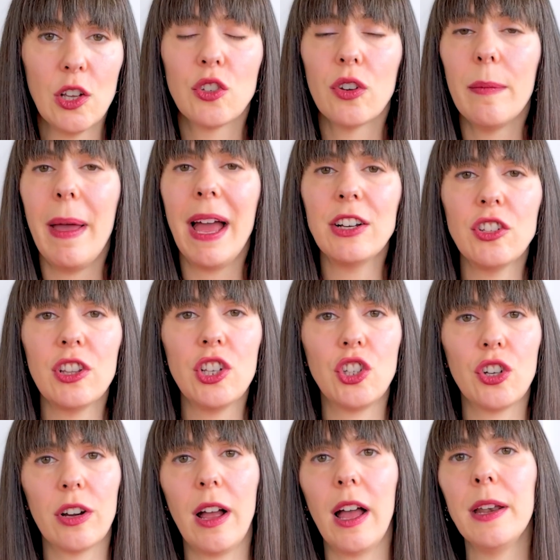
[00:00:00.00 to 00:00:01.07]
So imagine that
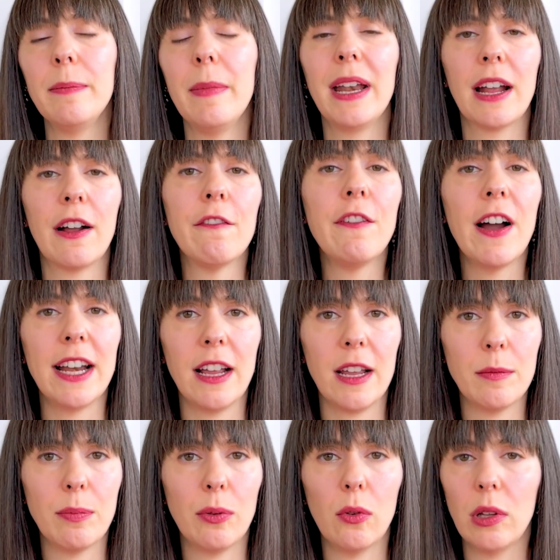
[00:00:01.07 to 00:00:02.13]
you're admitting a
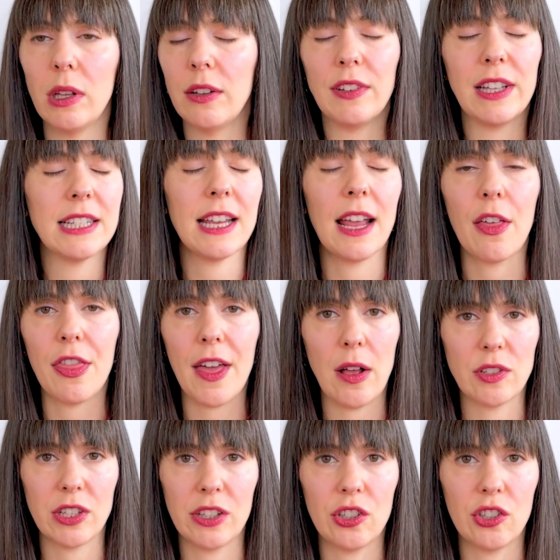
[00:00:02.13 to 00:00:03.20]
finite pool of, let's say,
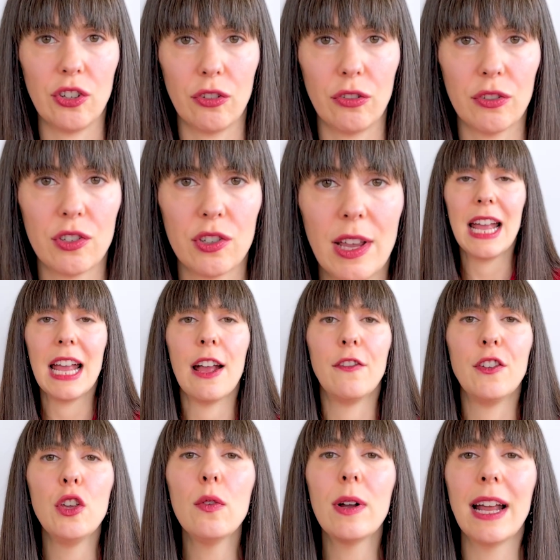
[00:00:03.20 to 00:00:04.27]
1,000 students. If
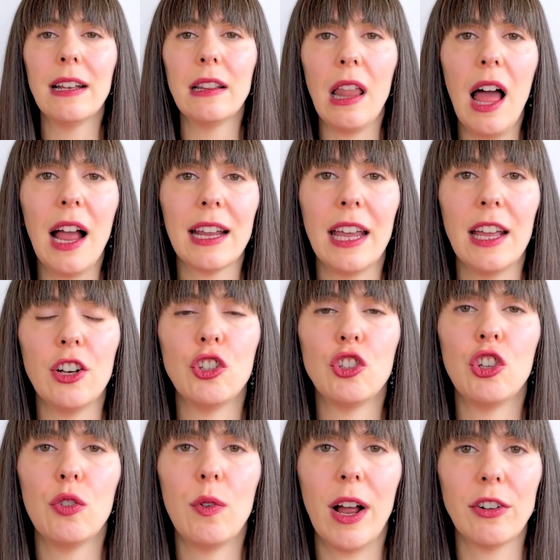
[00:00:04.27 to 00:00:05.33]
you can lock in
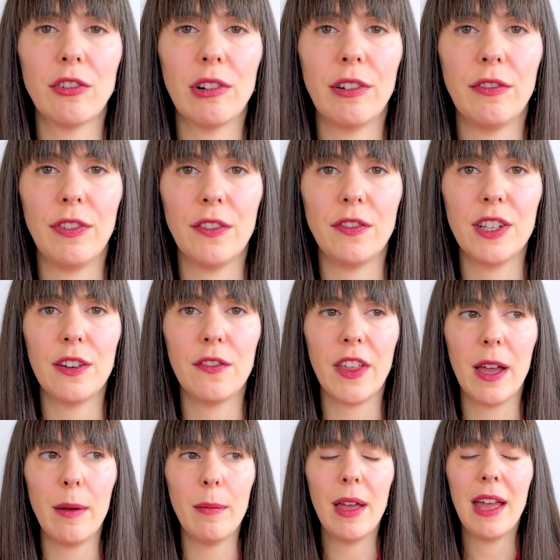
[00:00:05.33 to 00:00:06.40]
250 of
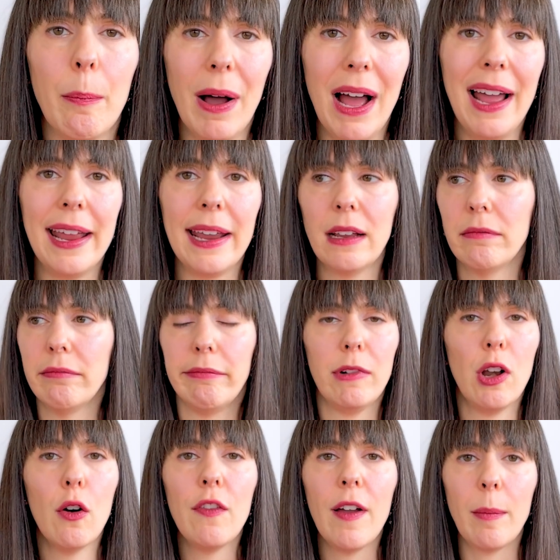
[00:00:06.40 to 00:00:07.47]
them by
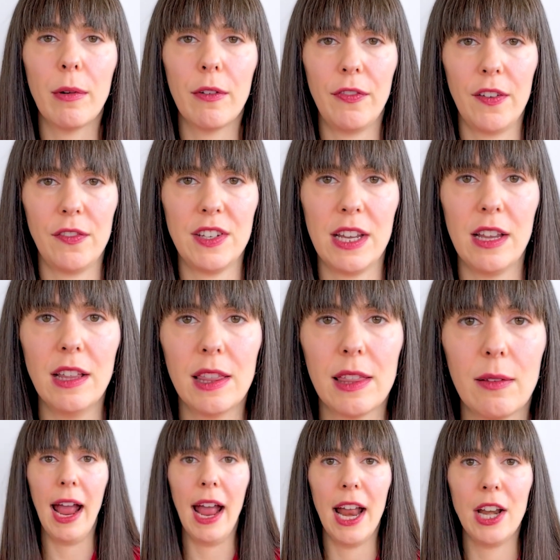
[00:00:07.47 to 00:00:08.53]
November 15th,
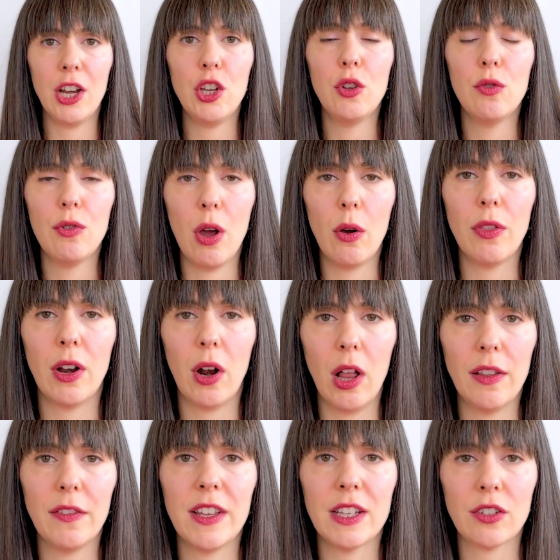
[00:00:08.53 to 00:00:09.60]
and you know that all
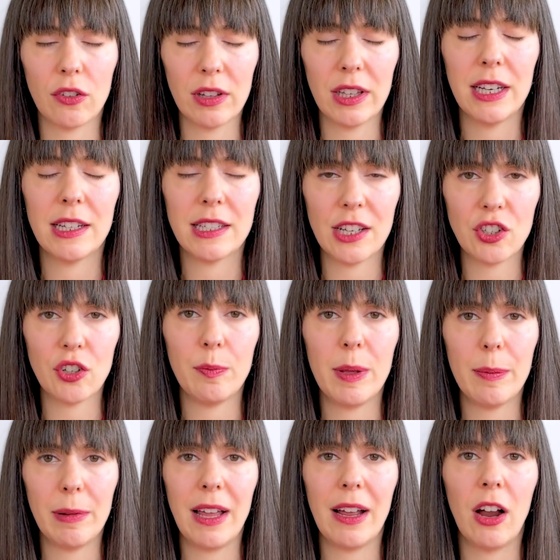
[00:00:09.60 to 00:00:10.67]
of these early decision
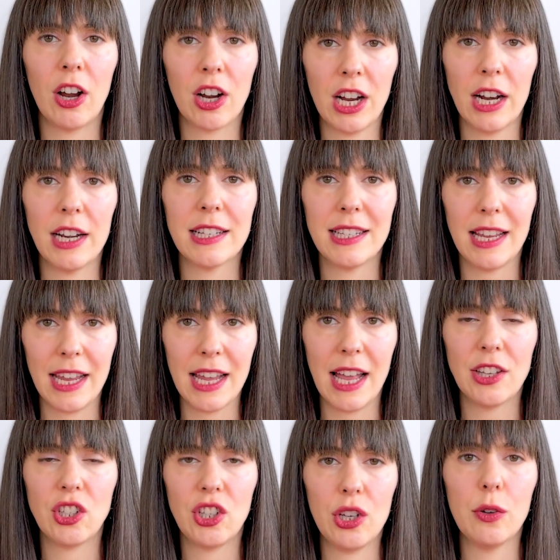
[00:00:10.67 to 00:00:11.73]
people are gonna say
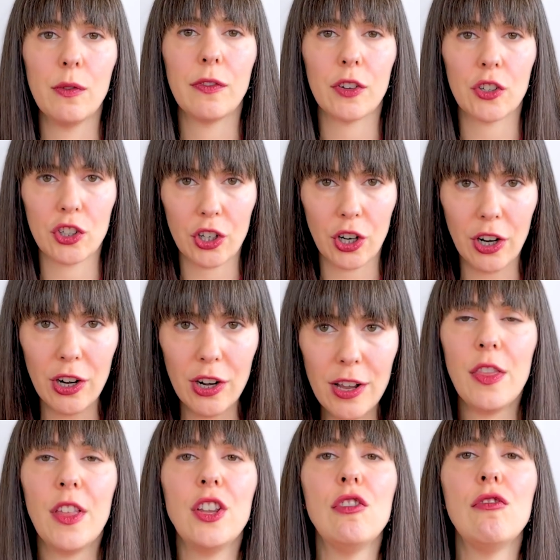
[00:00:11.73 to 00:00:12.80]
yes to you for sure,
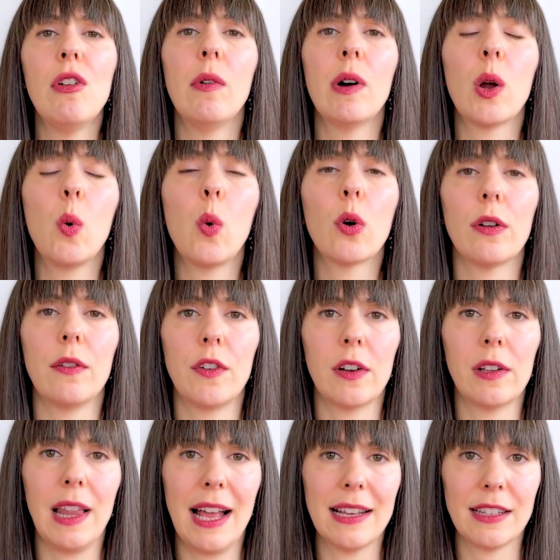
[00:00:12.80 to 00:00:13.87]
then you know a quarter of your
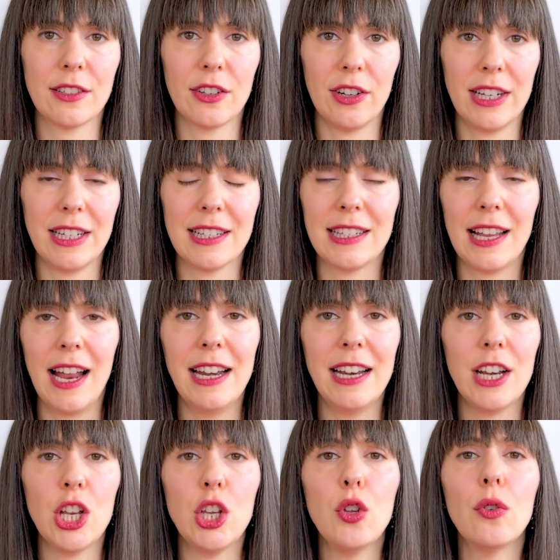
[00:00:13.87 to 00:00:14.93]
class is already decided
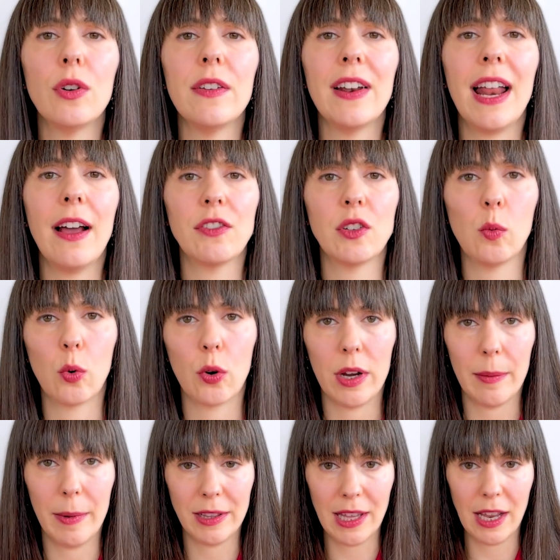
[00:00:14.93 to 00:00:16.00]
and you don't even have to worry
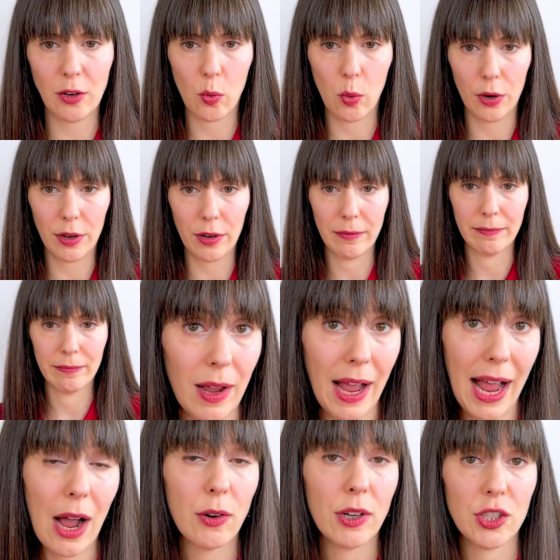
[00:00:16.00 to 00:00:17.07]
about that quarter.
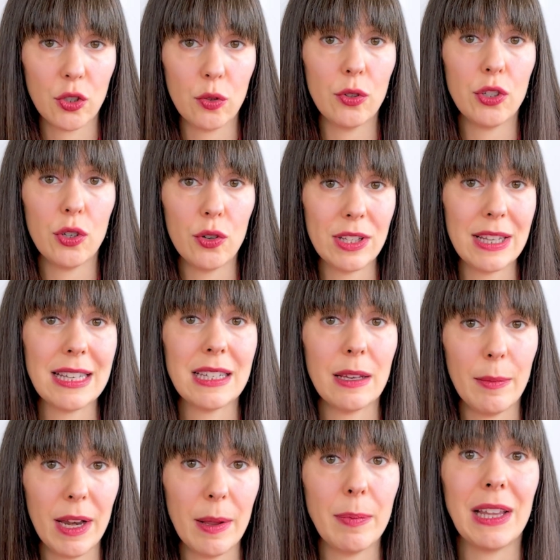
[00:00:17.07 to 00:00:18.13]
How can schools use this to
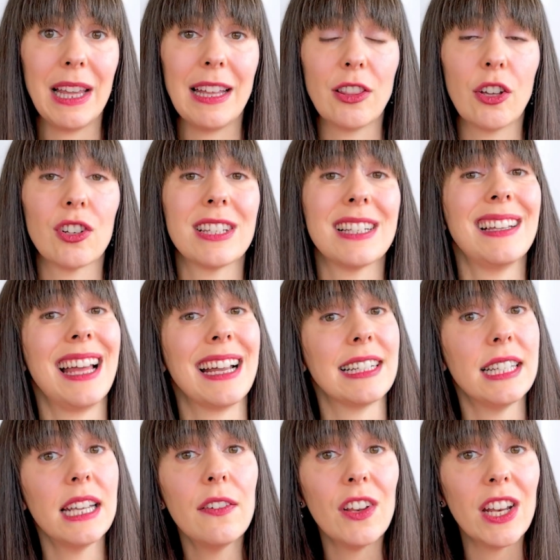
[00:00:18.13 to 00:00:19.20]
manipulate their
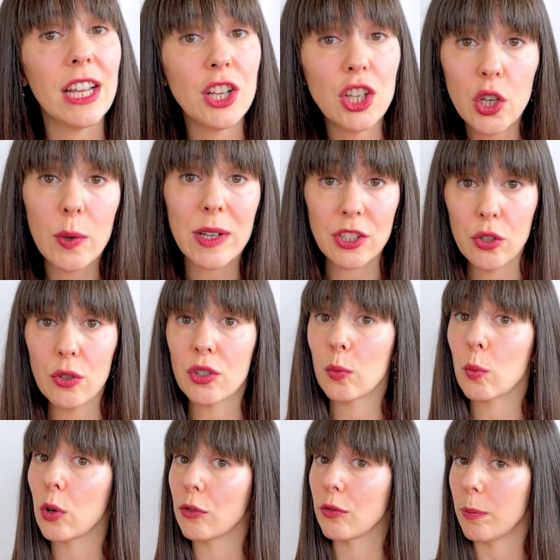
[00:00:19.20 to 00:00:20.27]
selectivity in US News and
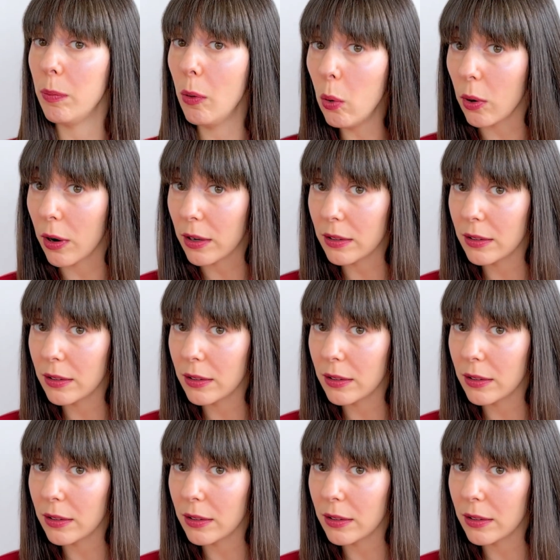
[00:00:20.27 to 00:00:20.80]
World Report?